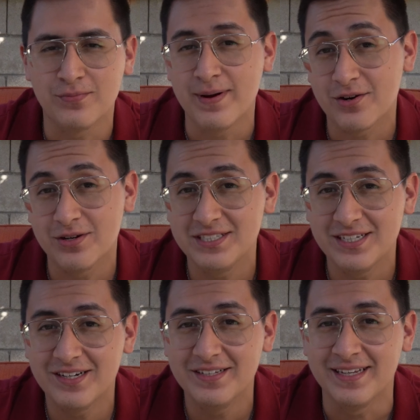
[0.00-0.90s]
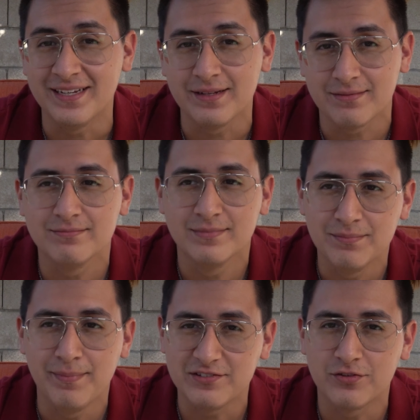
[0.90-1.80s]
micro SD card, then it
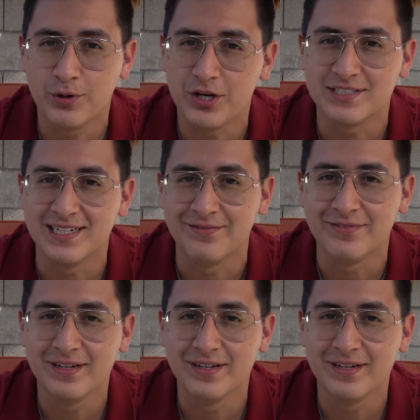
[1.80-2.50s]
makes for a pretty good save.